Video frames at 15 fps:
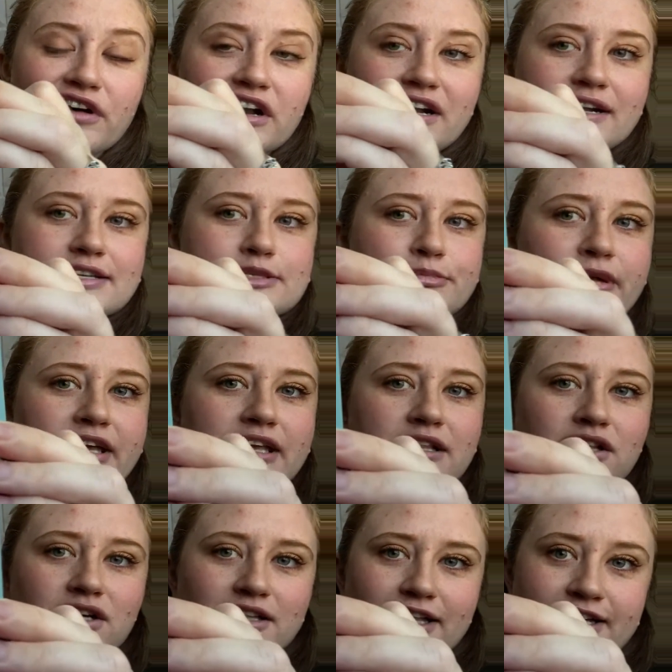does Piggy
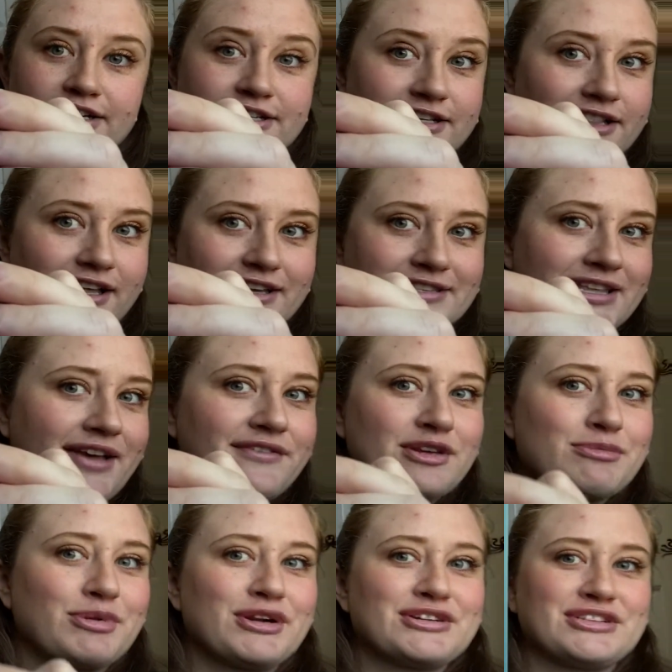look like she likes having
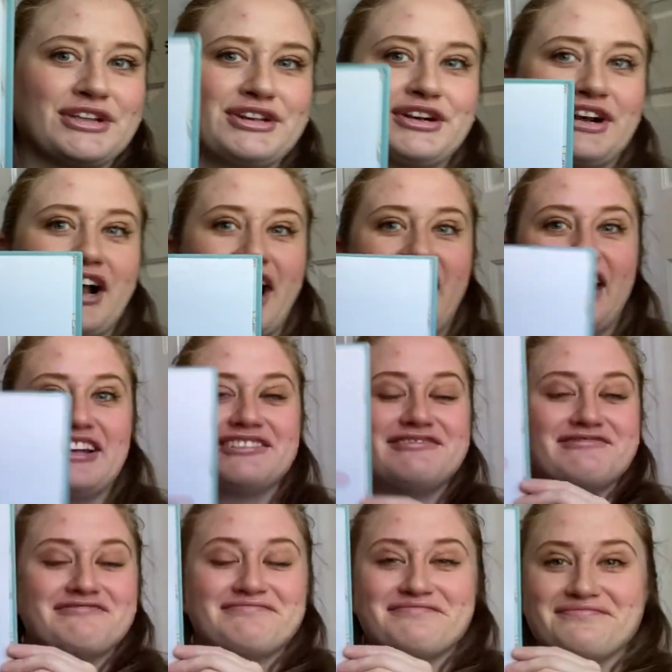birds on her head.
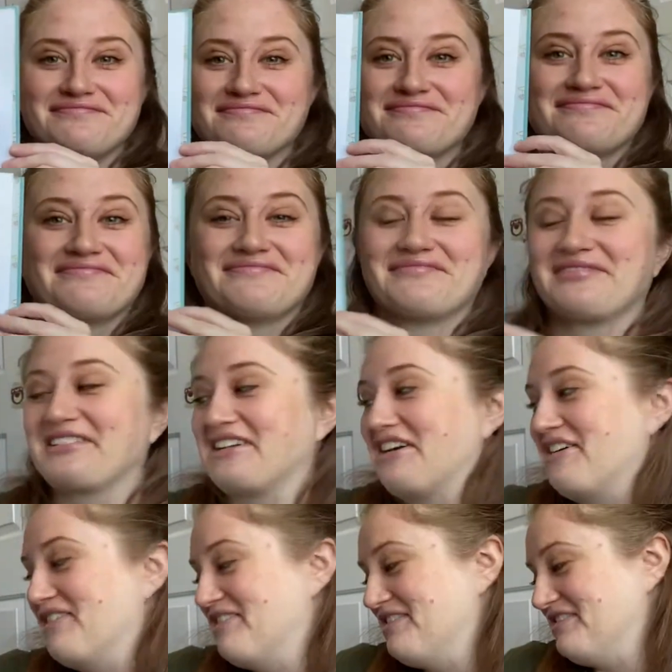
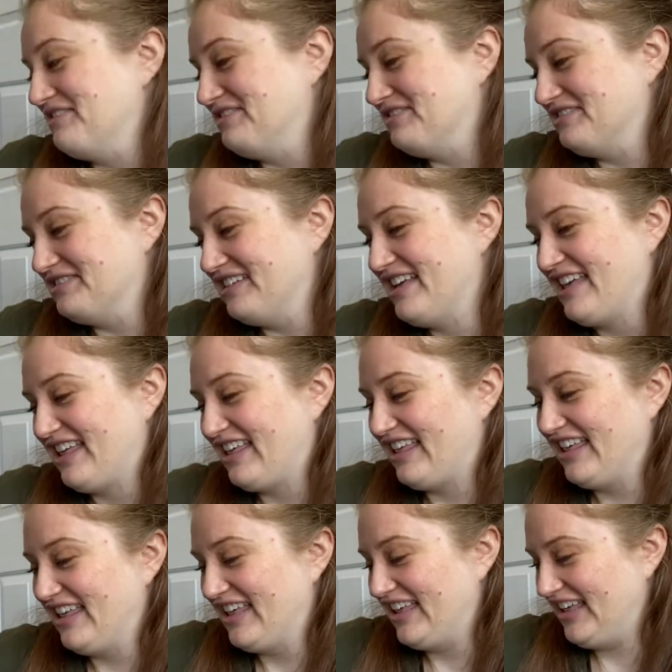No.
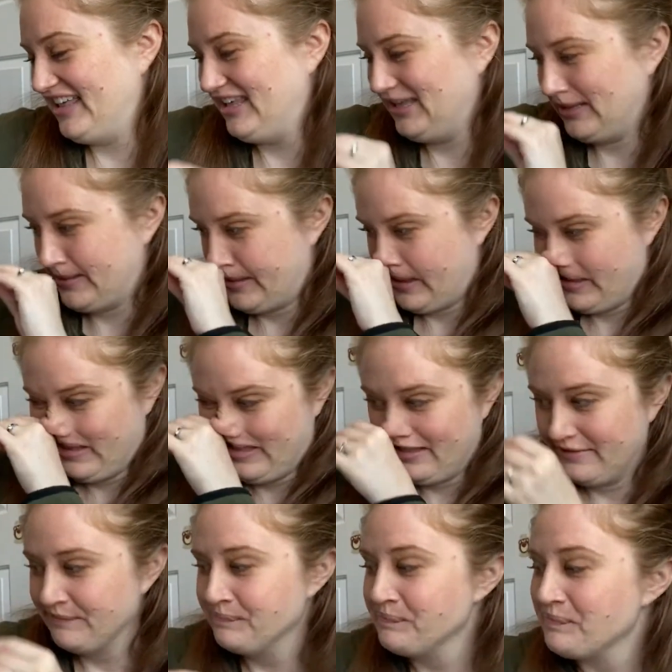
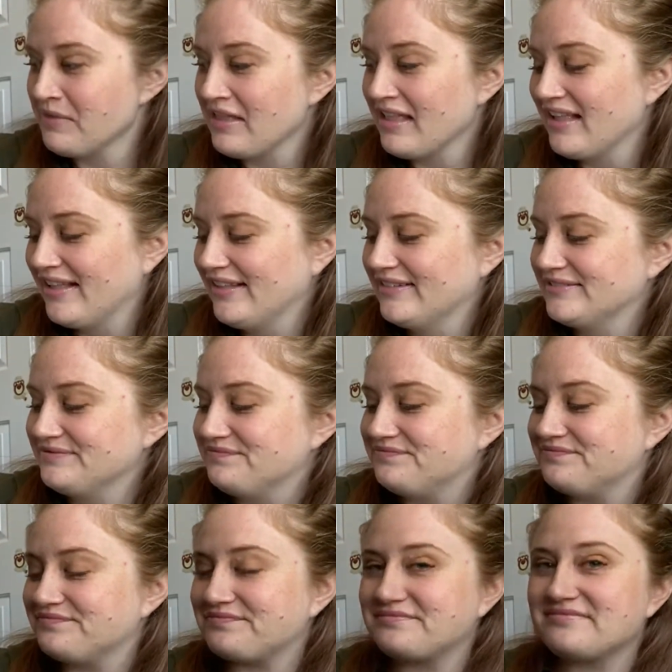no.
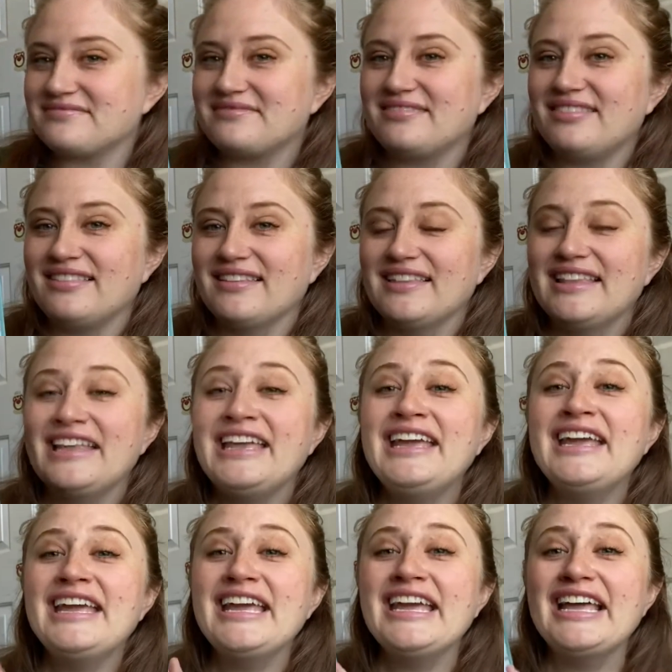
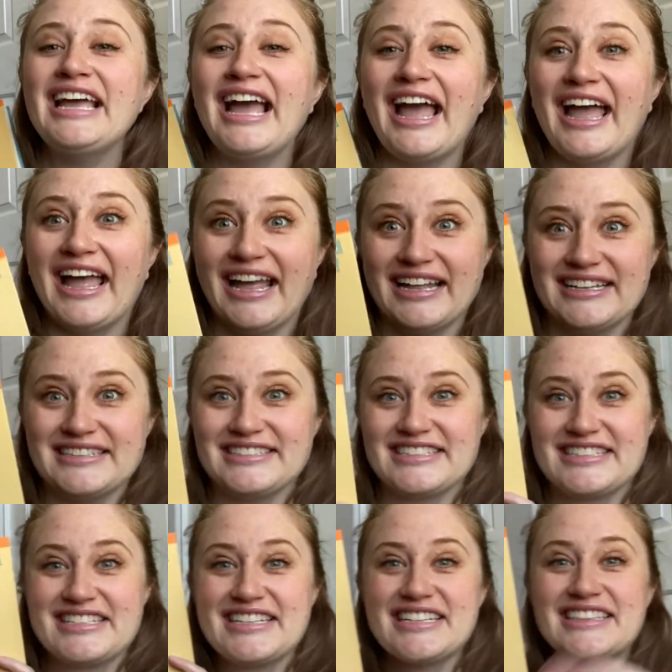the
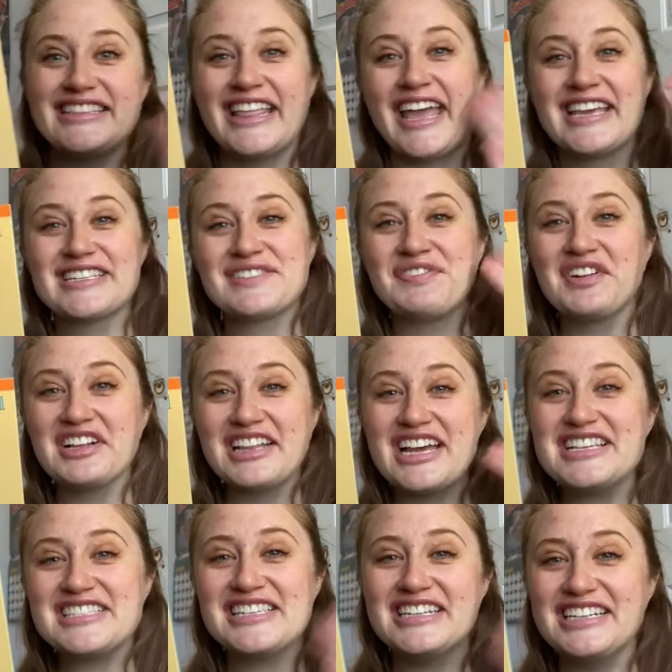end. Thanks for
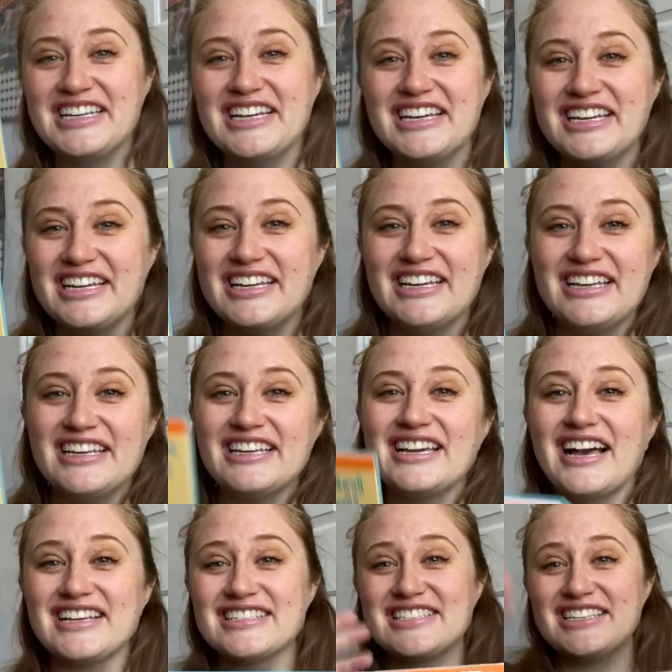listening.
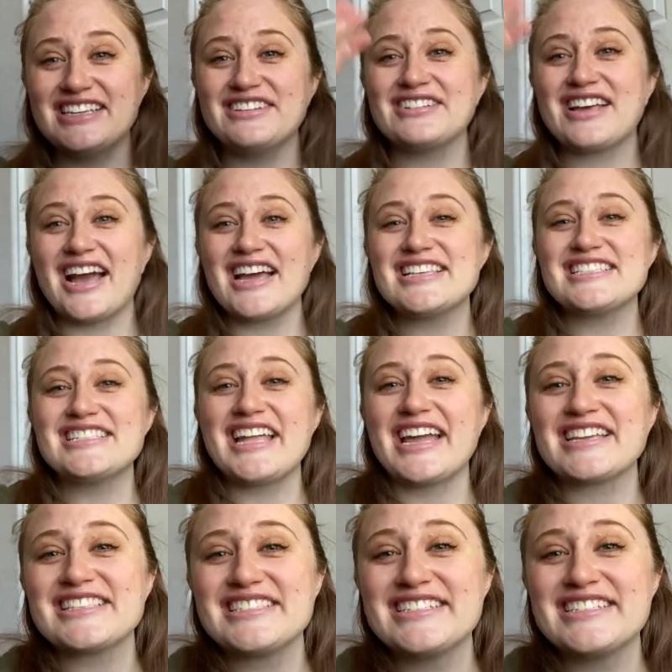I'll see you guys next